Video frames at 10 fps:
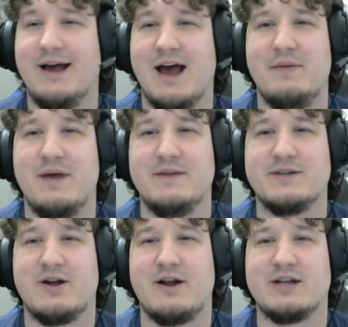And then
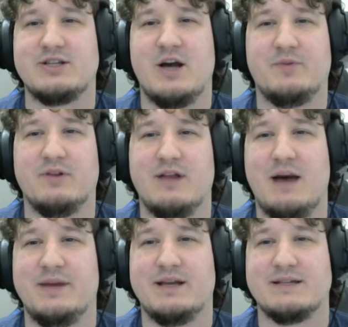this card actually helped a
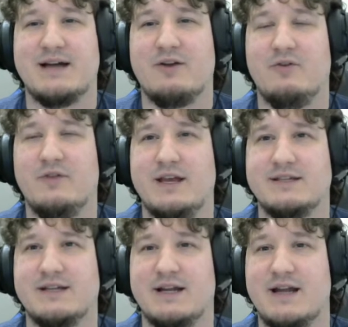lot because not only
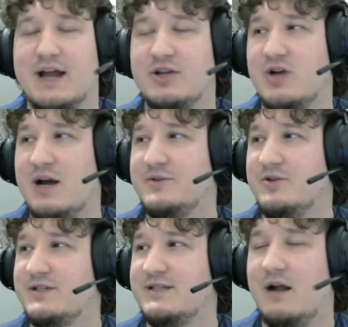is it a 9-drop,
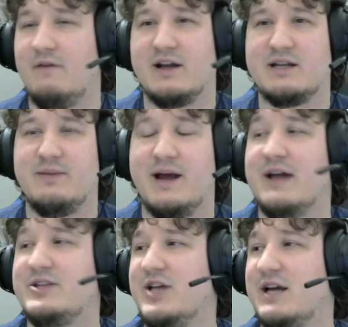so it's not affected by
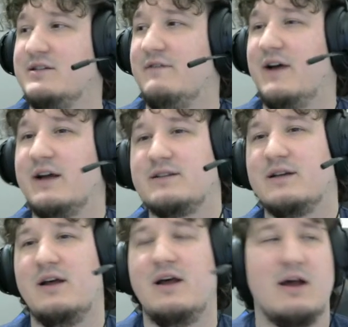Hachiyak's effect,
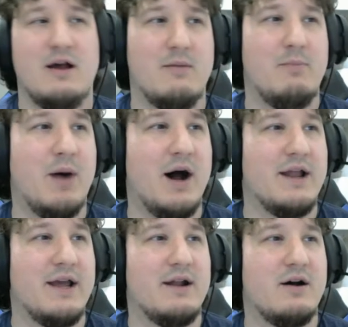but
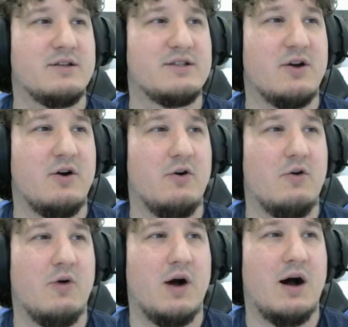it
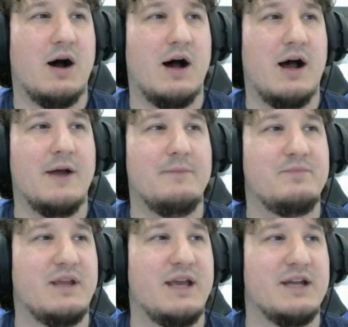also
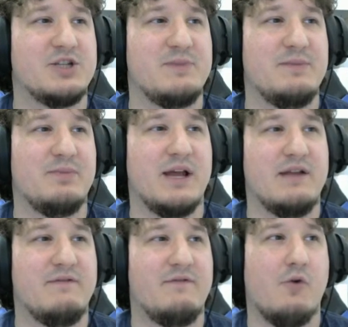can just be
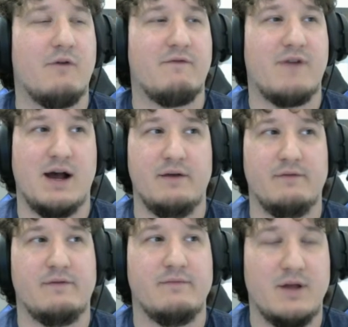played for
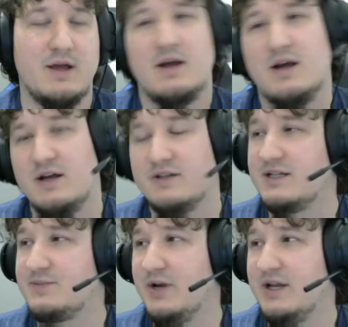5. So
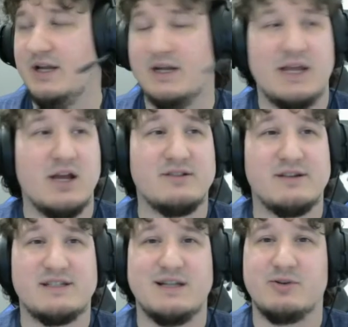that's pretty neat. He also
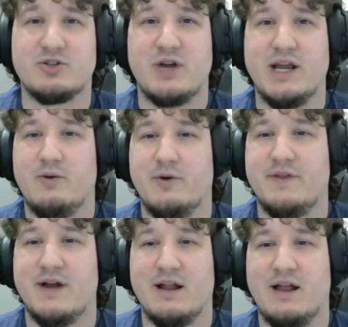has Double Strike, with
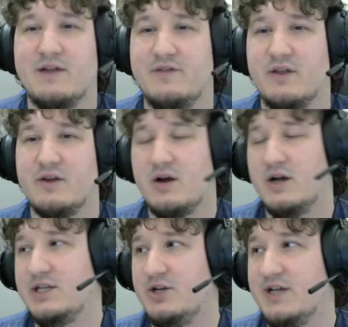not a lot of the other
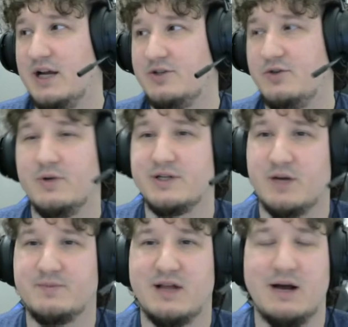cards in your deck do, which
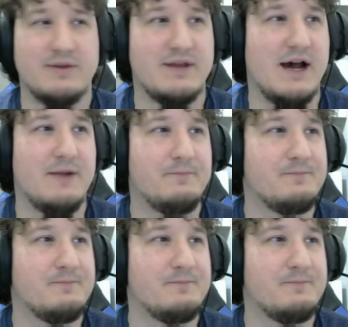helps a lot with that.